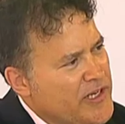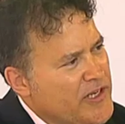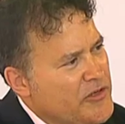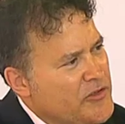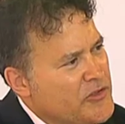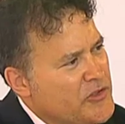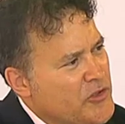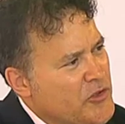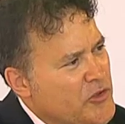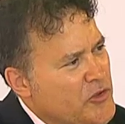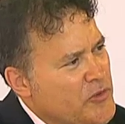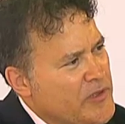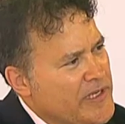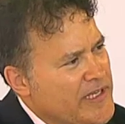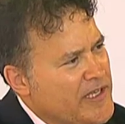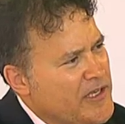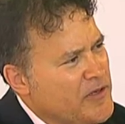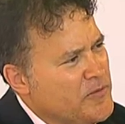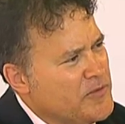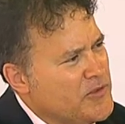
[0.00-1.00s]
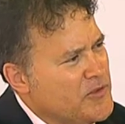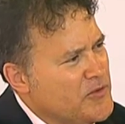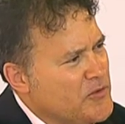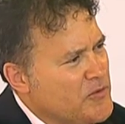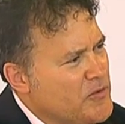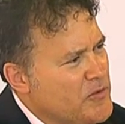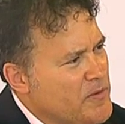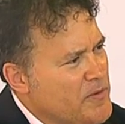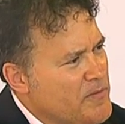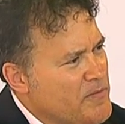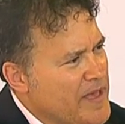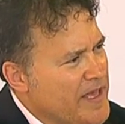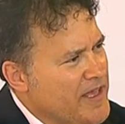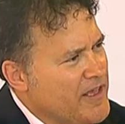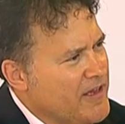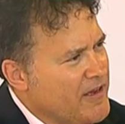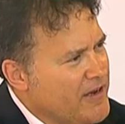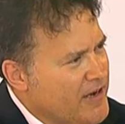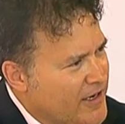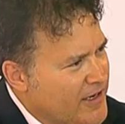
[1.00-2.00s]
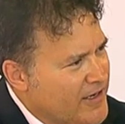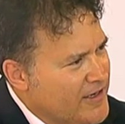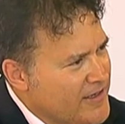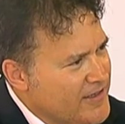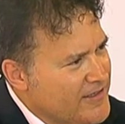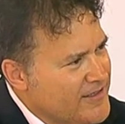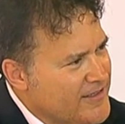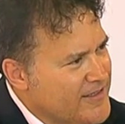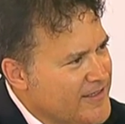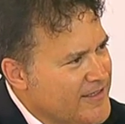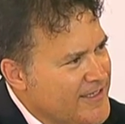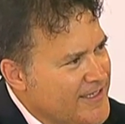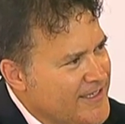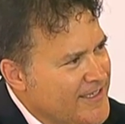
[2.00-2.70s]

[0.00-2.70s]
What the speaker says: years ago when it comes to making cars?